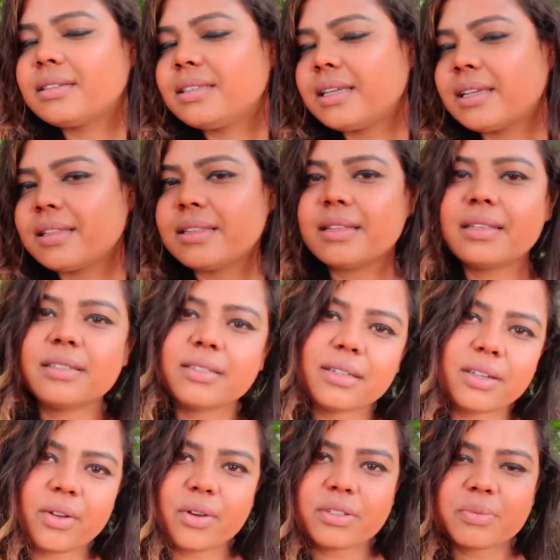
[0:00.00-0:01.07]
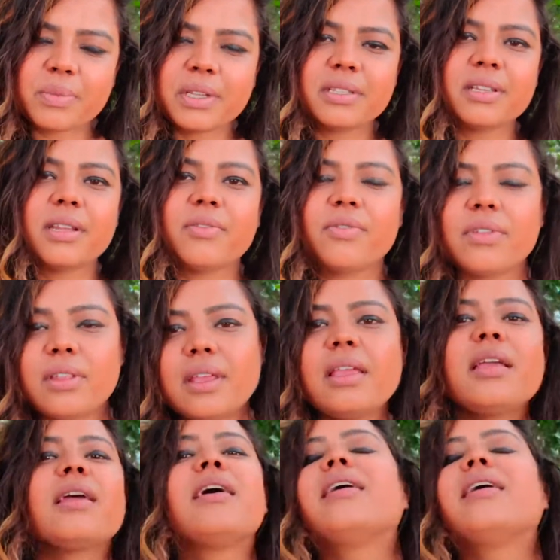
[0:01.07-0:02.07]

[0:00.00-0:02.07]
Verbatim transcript: taken the endorsements and everything.